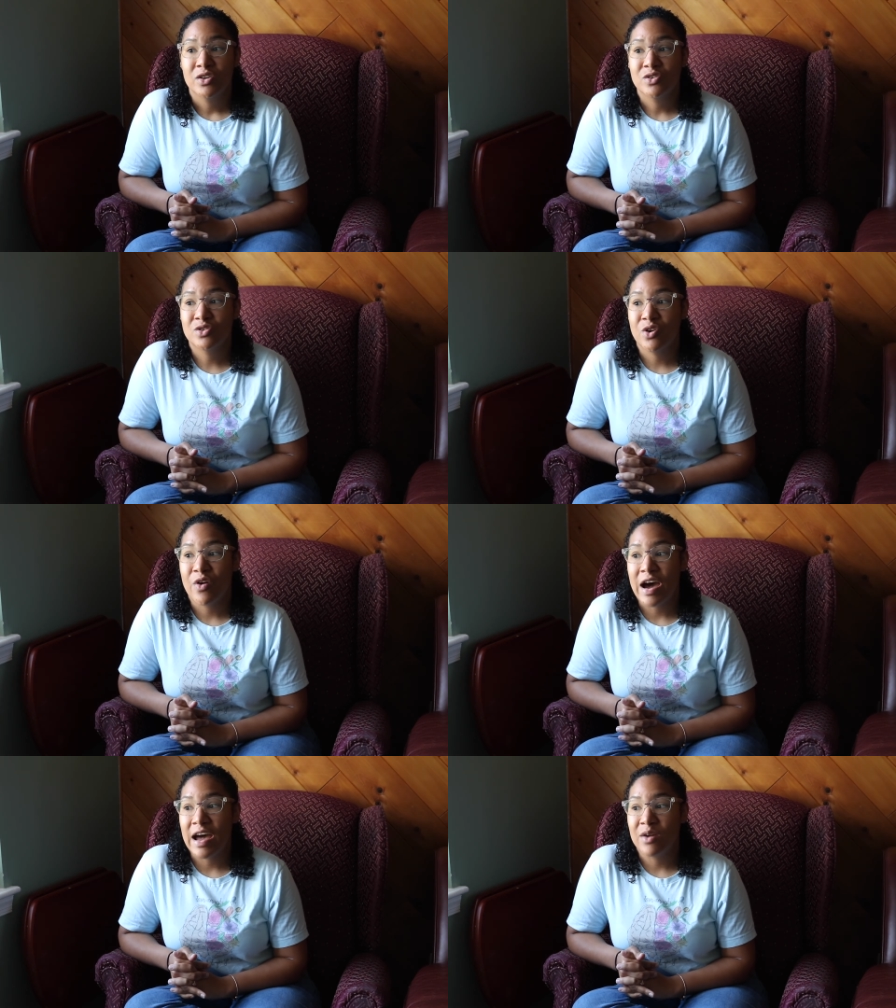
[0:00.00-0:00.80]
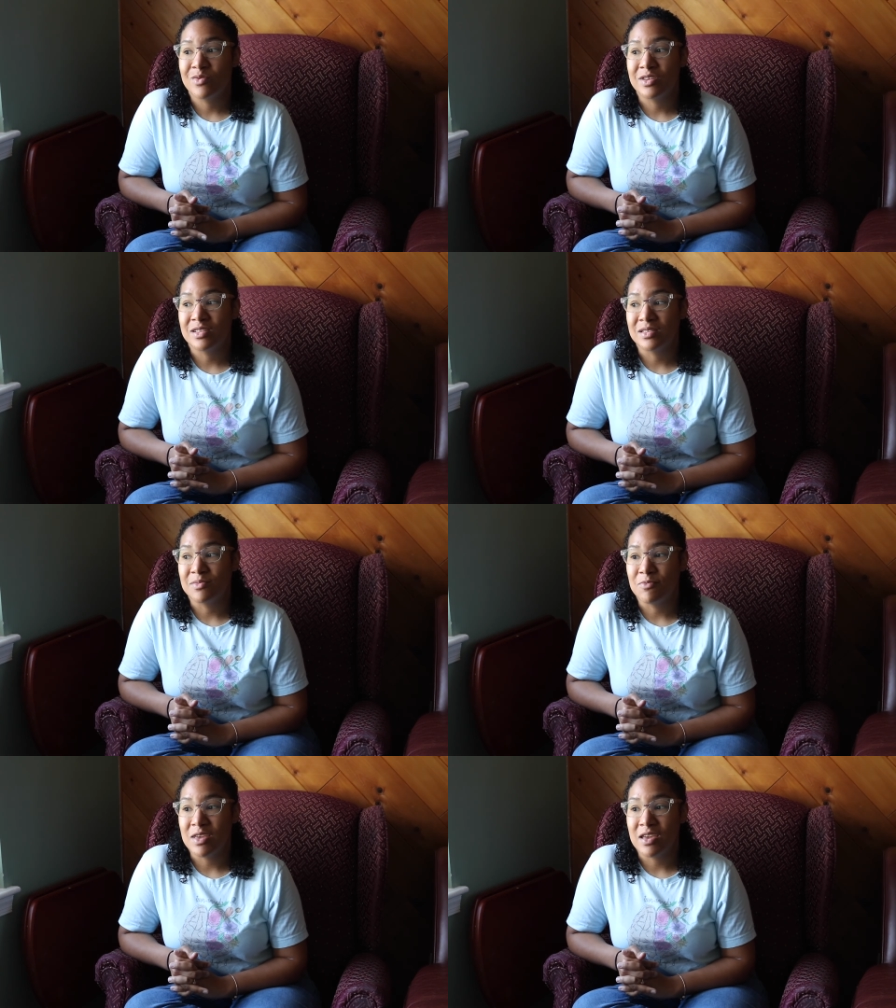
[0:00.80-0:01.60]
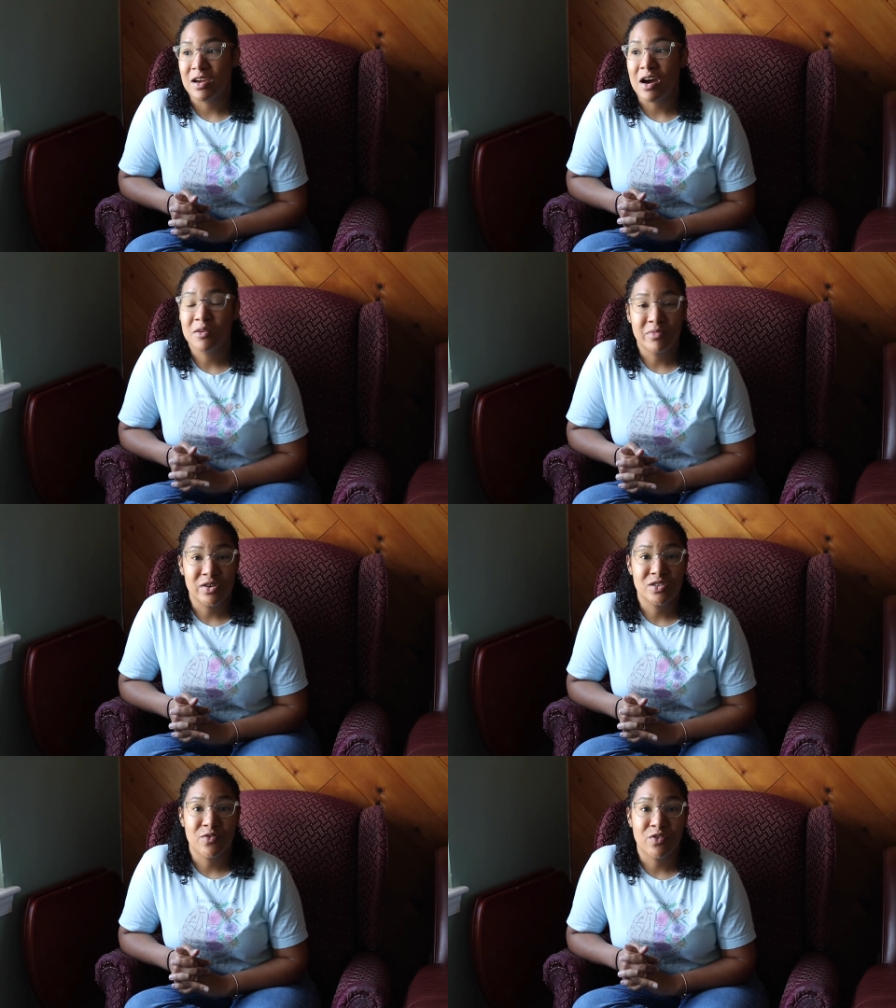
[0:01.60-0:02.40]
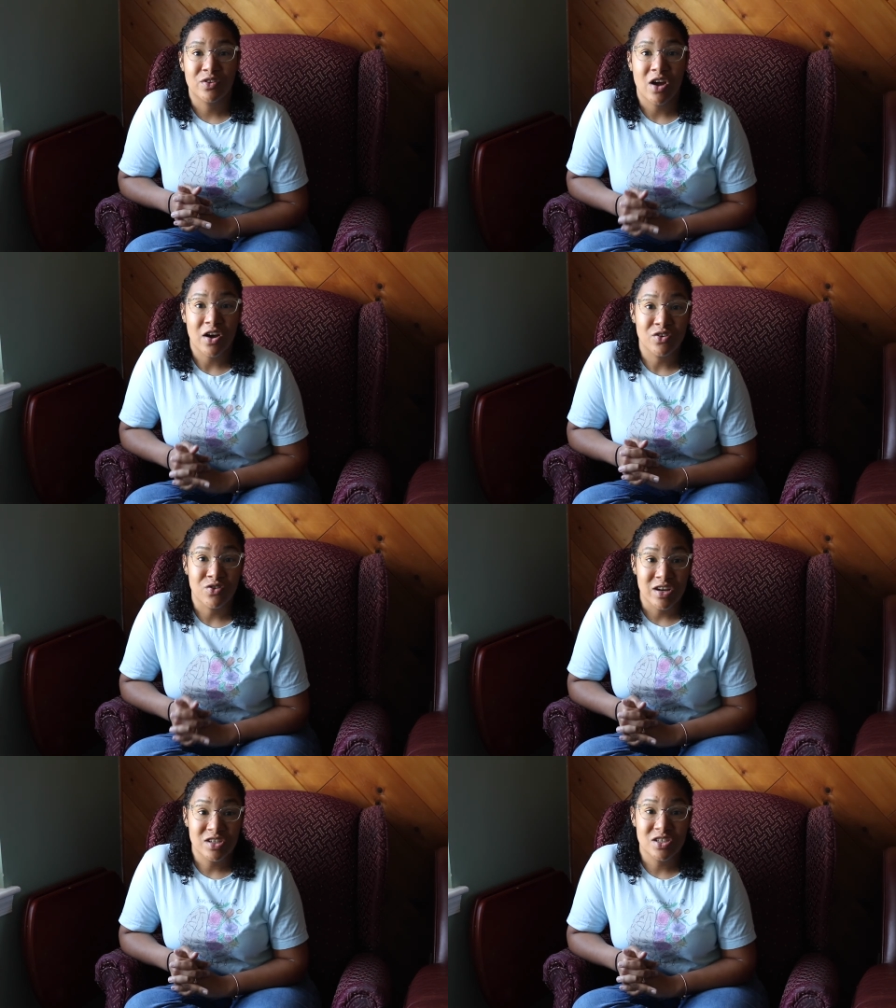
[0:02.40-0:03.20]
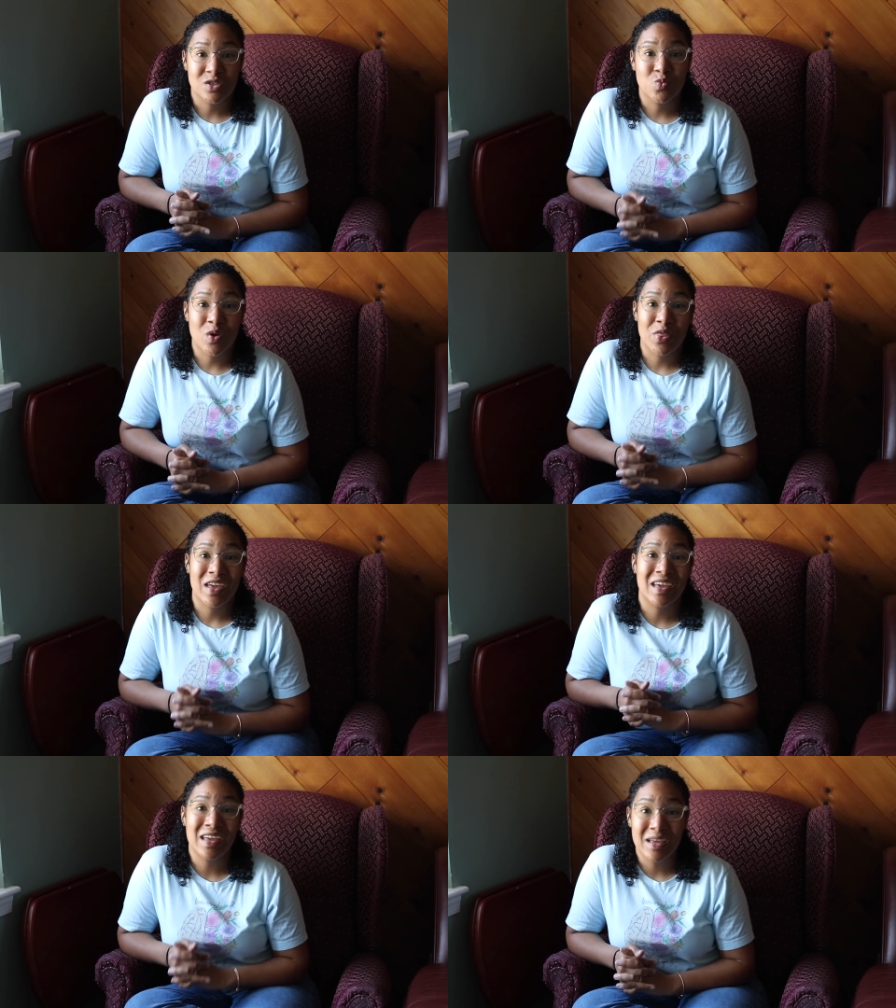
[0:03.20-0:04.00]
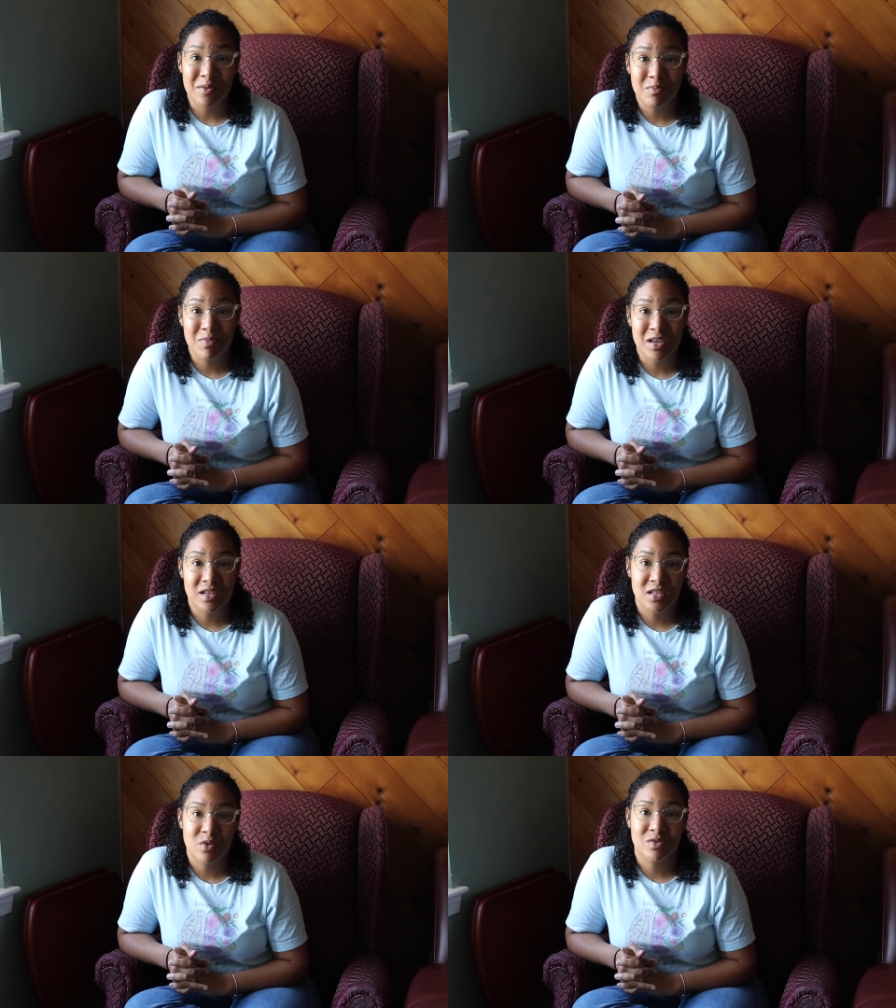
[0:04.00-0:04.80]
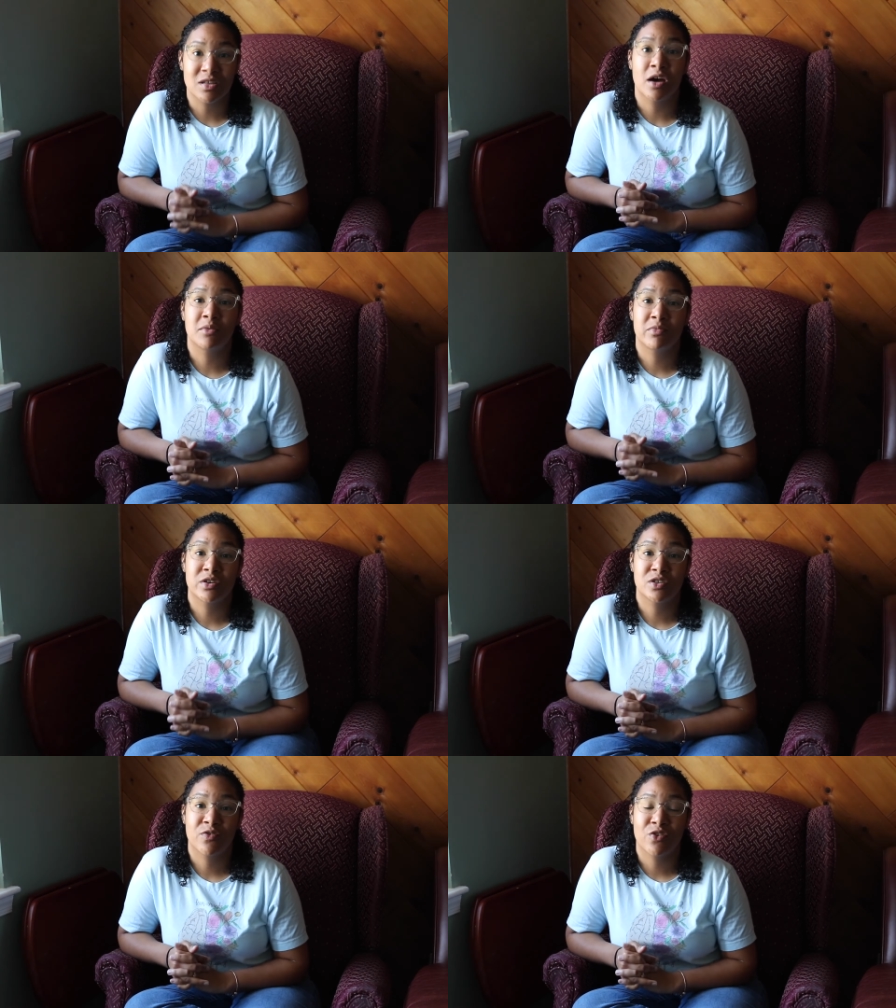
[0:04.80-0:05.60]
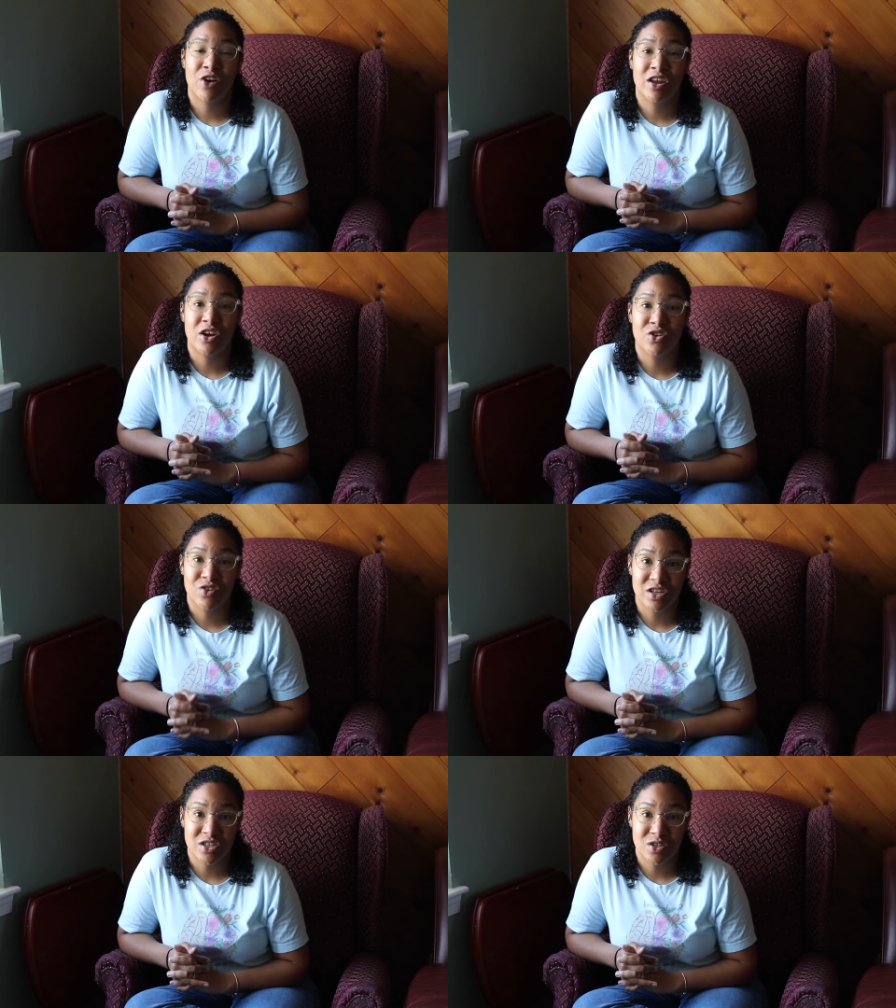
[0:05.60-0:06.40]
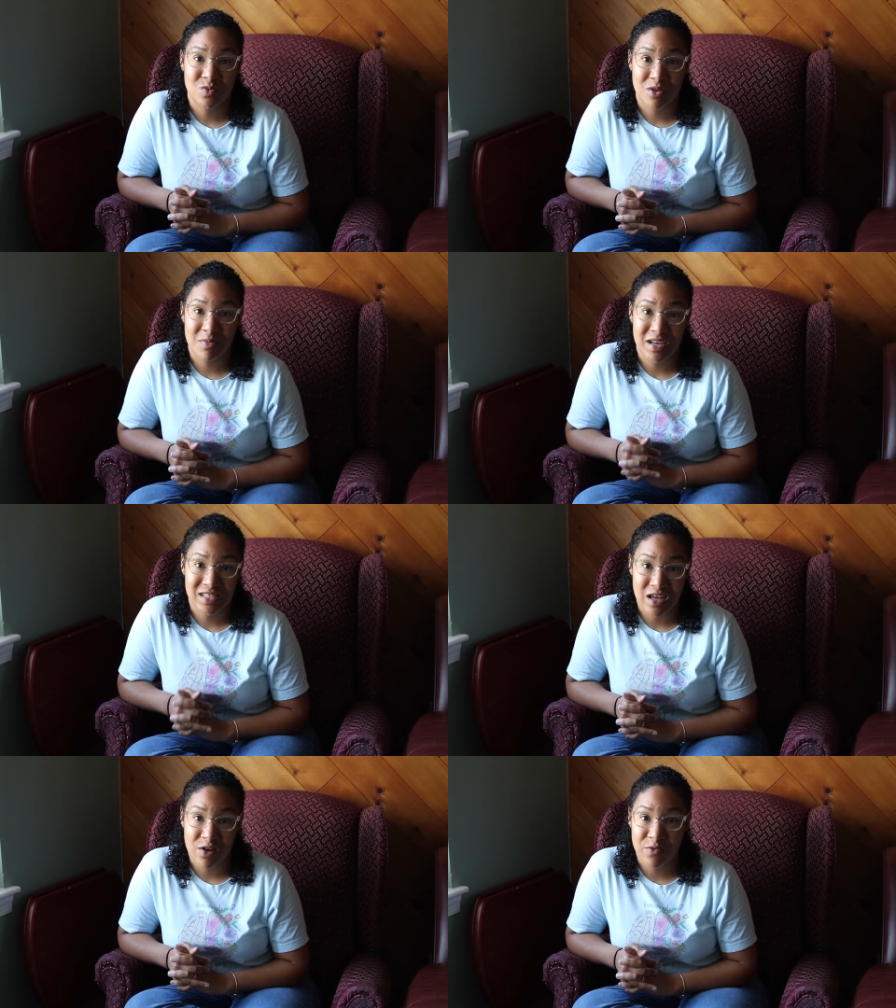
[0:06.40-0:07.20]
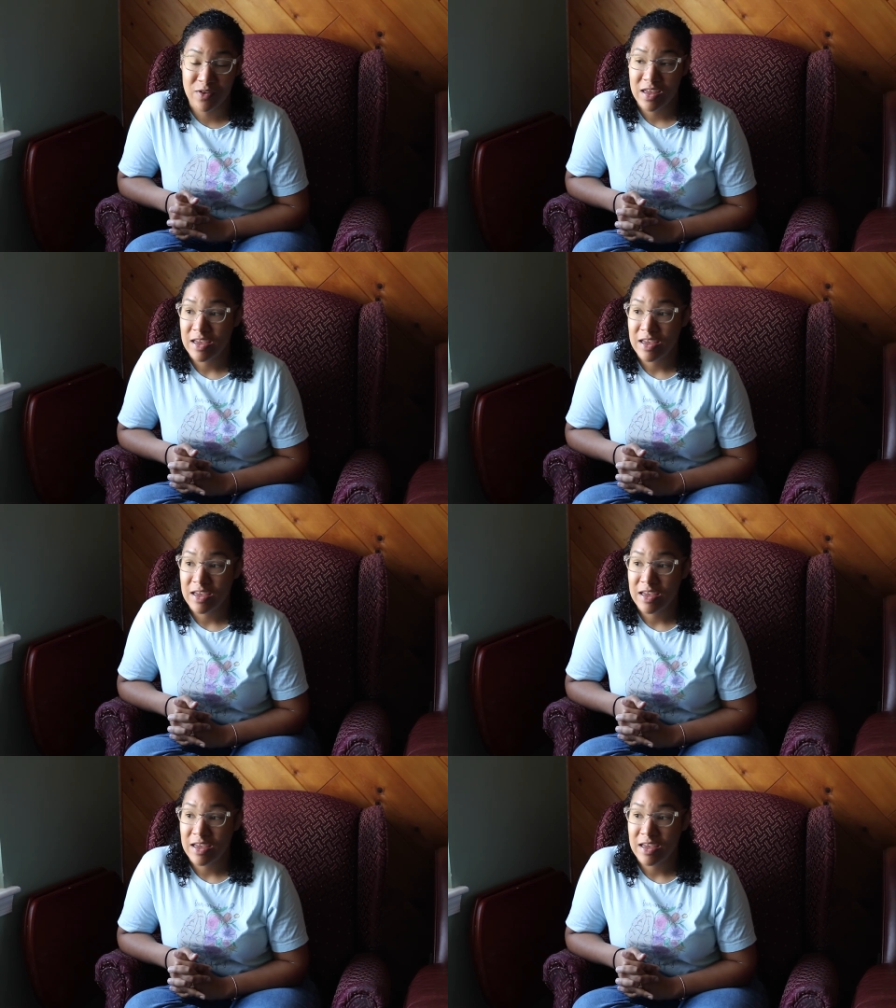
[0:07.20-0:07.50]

So I was being unmerciful and ungracious with him because I was unmerciful and ungracious with myself.